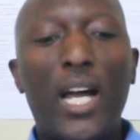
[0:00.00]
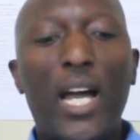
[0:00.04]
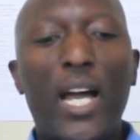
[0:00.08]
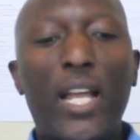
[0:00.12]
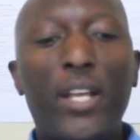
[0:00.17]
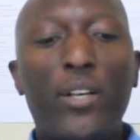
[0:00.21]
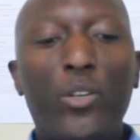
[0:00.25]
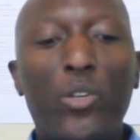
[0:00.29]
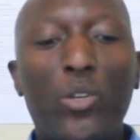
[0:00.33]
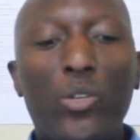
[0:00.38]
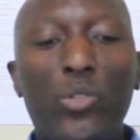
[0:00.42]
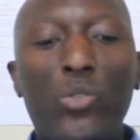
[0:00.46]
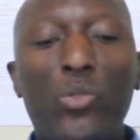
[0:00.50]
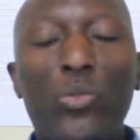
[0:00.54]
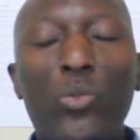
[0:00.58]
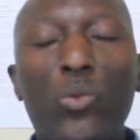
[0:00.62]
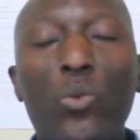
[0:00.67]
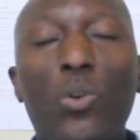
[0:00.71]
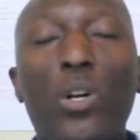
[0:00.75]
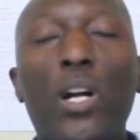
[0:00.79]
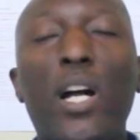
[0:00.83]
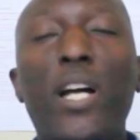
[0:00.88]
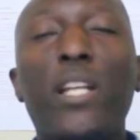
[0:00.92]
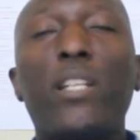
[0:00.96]
and those
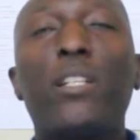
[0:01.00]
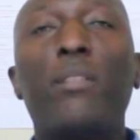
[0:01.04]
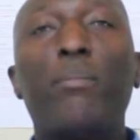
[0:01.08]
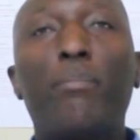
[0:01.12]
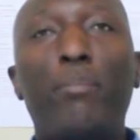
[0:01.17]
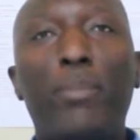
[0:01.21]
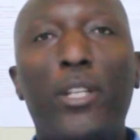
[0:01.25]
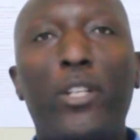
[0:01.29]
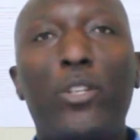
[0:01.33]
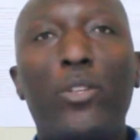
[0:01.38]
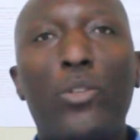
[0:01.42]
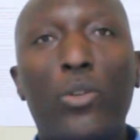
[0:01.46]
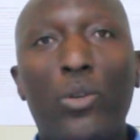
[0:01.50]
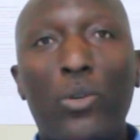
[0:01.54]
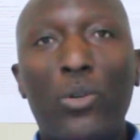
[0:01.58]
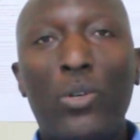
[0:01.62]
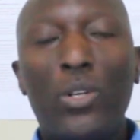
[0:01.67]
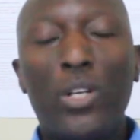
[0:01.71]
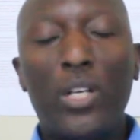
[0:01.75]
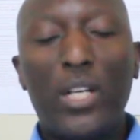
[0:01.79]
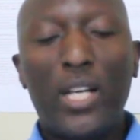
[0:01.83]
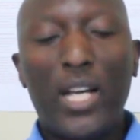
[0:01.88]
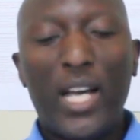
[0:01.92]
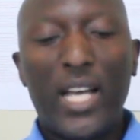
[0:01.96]
who can't
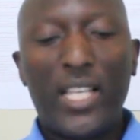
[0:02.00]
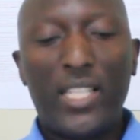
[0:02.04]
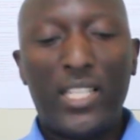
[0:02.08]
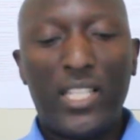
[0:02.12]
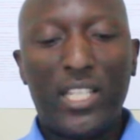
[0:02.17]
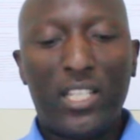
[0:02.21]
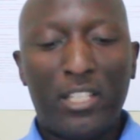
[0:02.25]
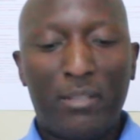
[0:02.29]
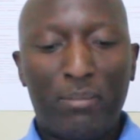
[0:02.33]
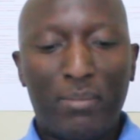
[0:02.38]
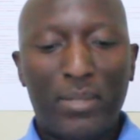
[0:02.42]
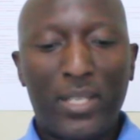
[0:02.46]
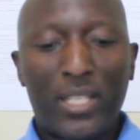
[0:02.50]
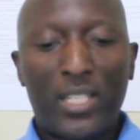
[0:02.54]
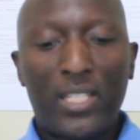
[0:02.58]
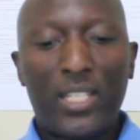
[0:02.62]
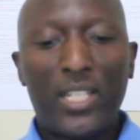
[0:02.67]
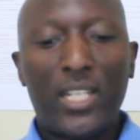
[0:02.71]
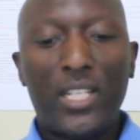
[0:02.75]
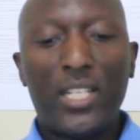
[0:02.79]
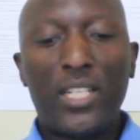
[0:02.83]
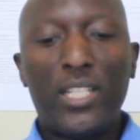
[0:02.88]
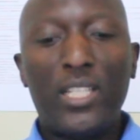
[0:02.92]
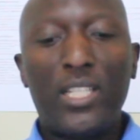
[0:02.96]
pedal, as
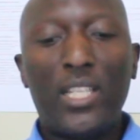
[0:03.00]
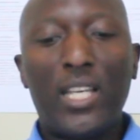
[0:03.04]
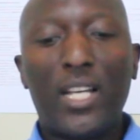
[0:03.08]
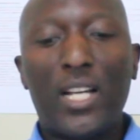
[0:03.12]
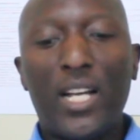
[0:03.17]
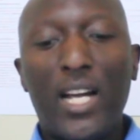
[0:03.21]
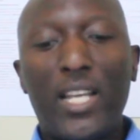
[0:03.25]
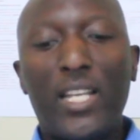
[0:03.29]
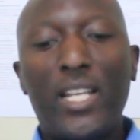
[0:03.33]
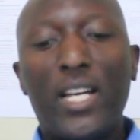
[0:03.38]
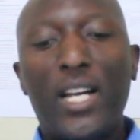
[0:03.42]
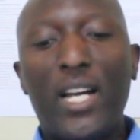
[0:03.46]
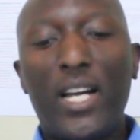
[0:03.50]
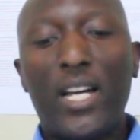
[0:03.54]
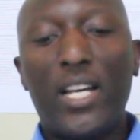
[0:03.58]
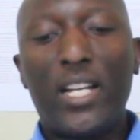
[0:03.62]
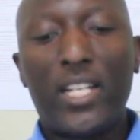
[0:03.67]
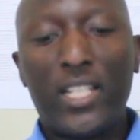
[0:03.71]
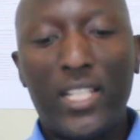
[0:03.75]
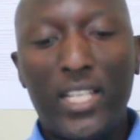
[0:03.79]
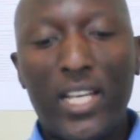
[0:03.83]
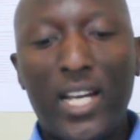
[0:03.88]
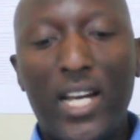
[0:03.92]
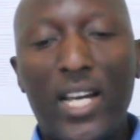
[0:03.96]
expected, they can
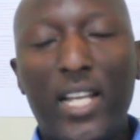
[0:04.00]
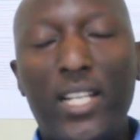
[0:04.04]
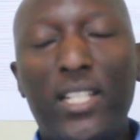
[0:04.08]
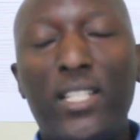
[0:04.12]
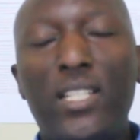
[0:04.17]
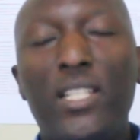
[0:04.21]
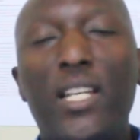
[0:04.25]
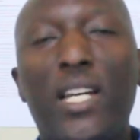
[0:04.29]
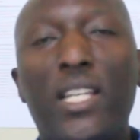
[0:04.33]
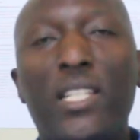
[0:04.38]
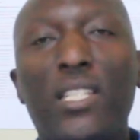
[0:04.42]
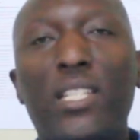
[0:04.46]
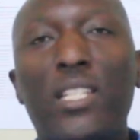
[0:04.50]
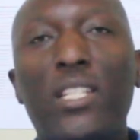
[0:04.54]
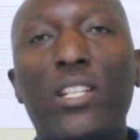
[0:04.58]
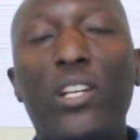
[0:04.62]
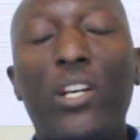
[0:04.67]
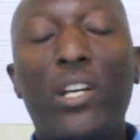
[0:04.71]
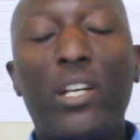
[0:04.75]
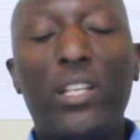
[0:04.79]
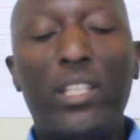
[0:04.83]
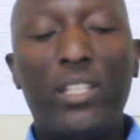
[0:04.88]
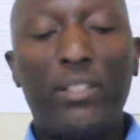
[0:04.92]
readjust.